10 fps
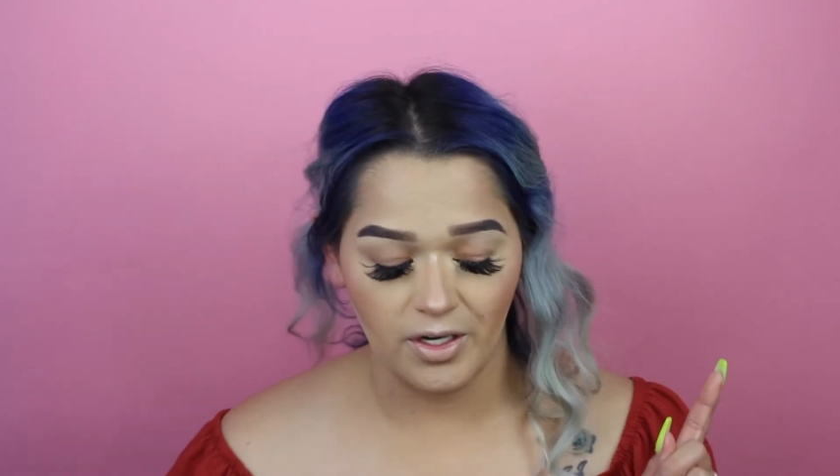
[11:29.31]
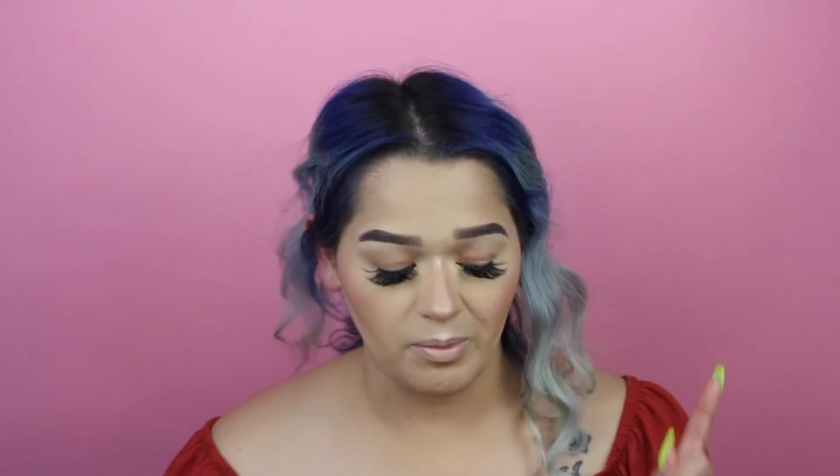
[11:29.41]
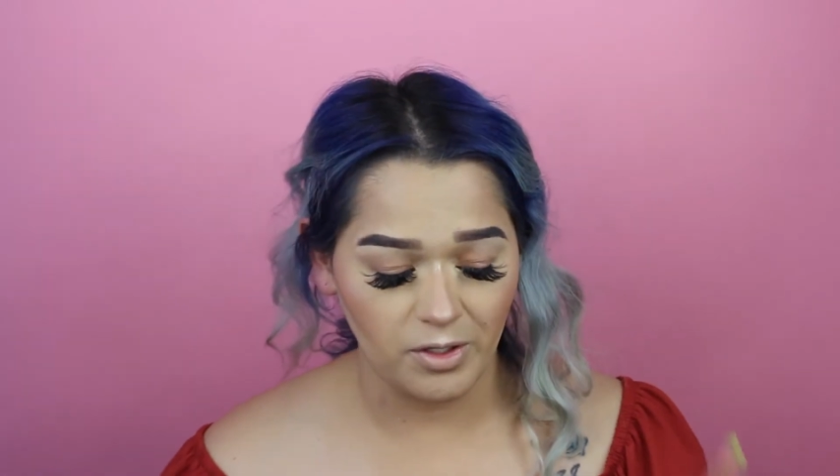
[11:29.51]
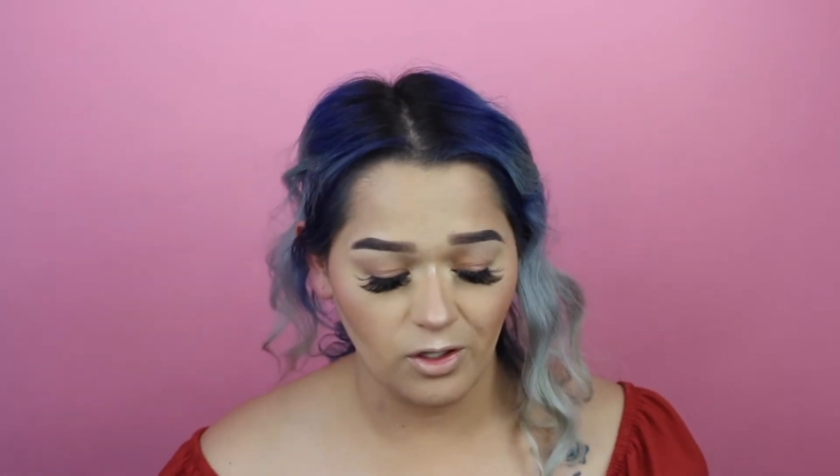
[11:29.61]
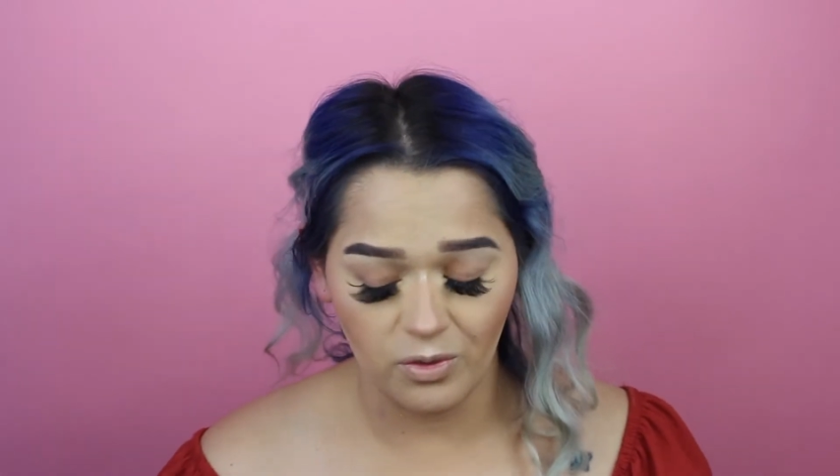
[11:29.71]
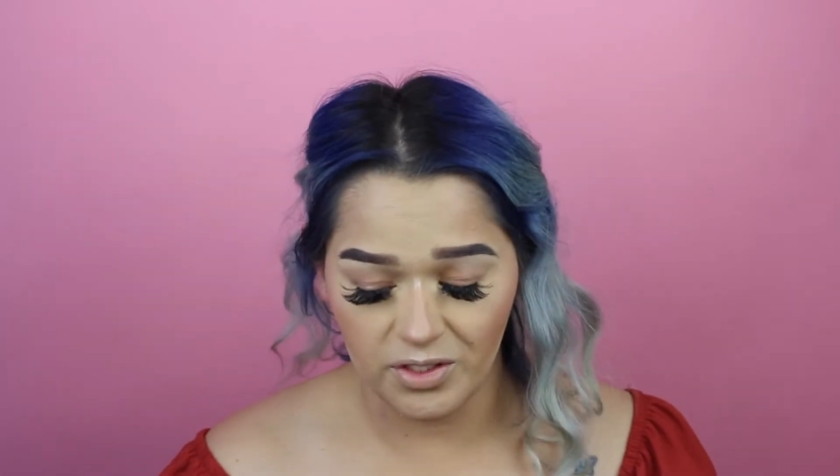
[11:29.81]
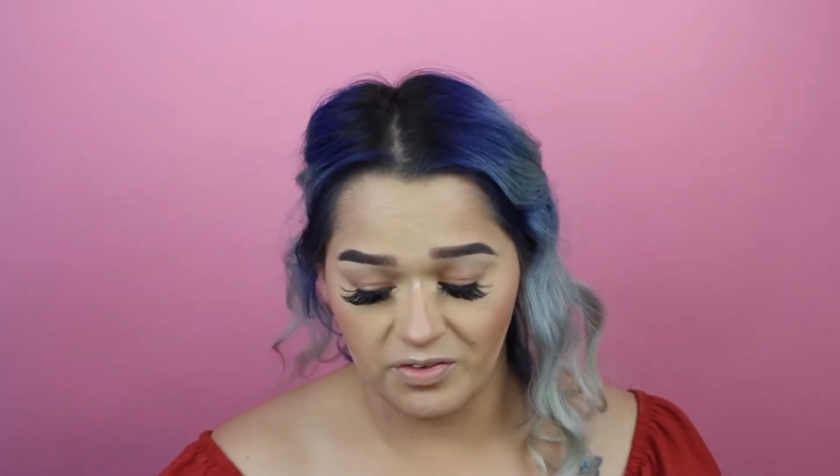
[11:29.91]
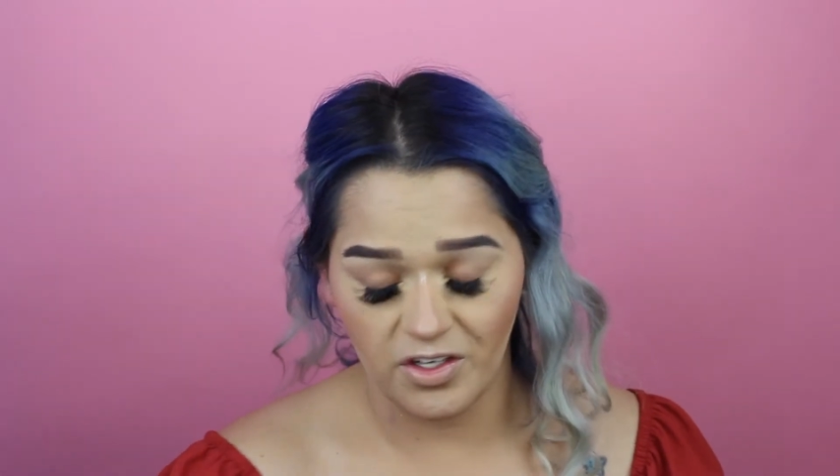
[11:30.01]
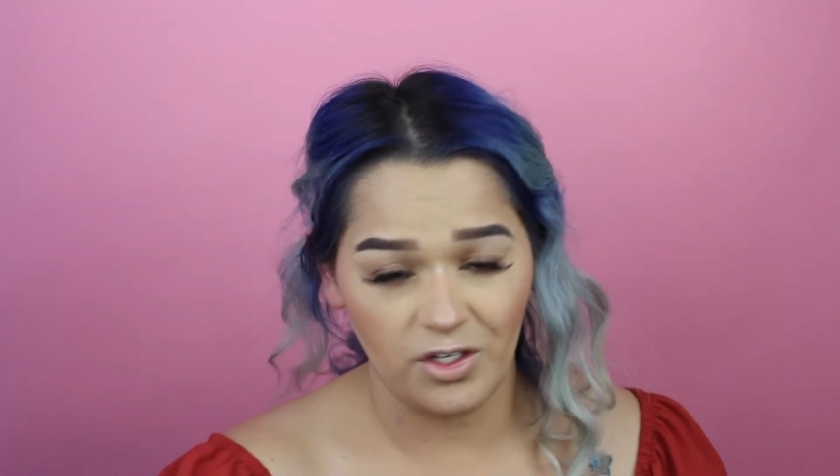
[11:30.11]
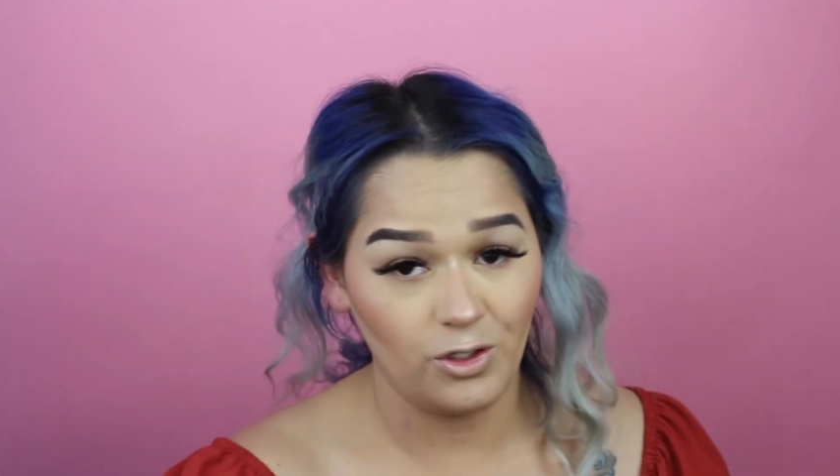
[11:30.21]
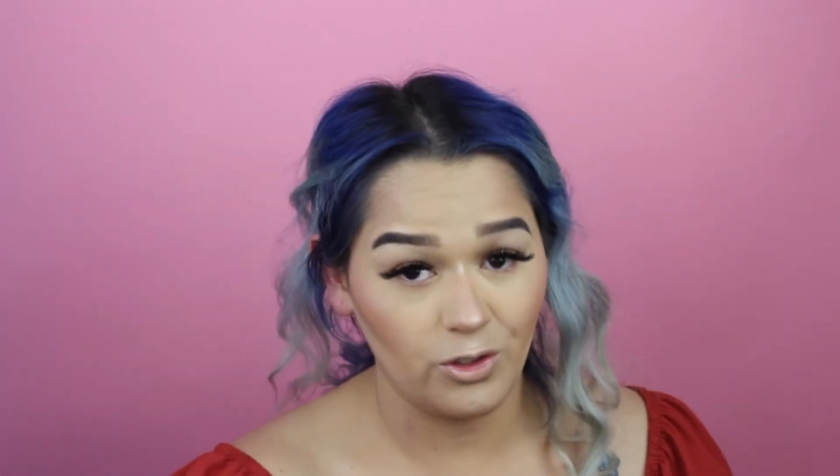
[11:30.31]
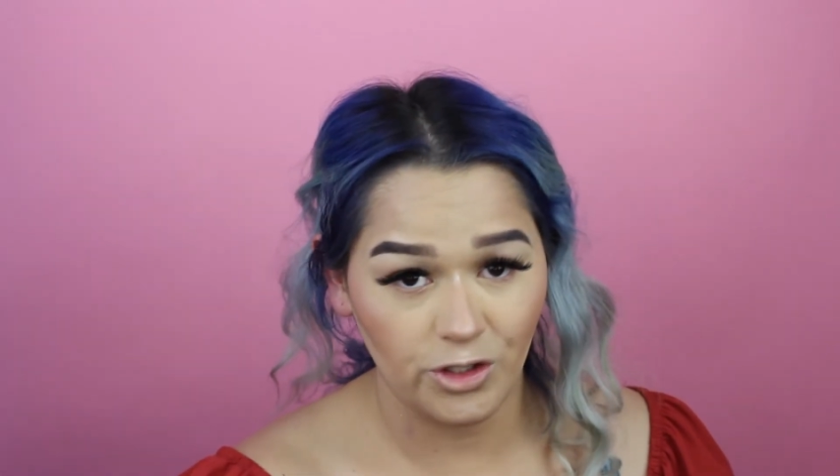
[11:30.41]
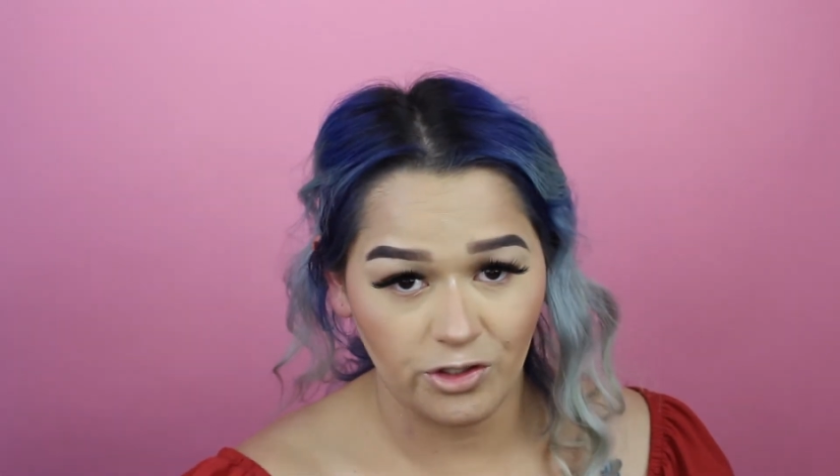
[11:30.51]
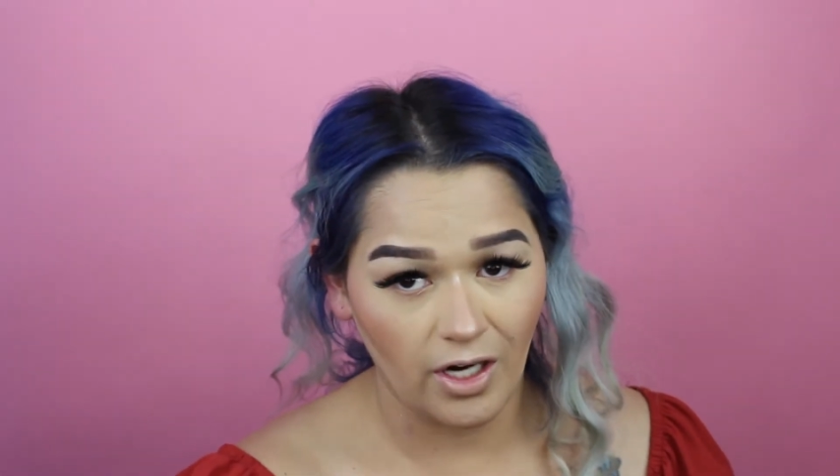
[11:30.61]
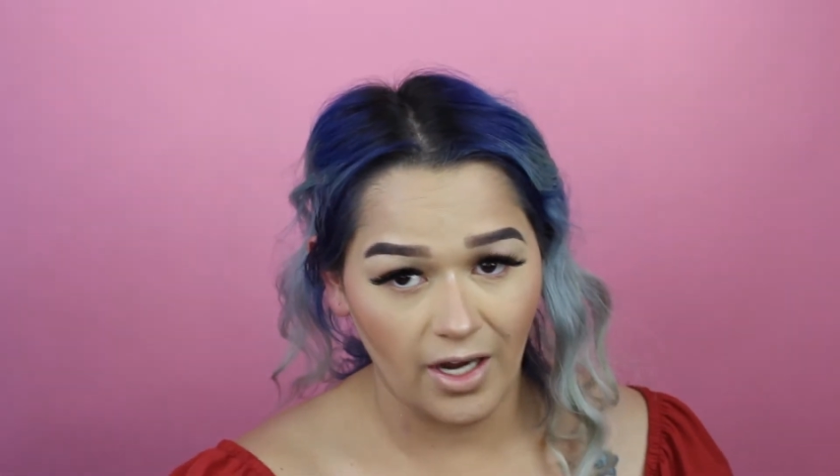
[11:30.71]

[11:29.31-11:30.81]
I'm gonna go with a very neutral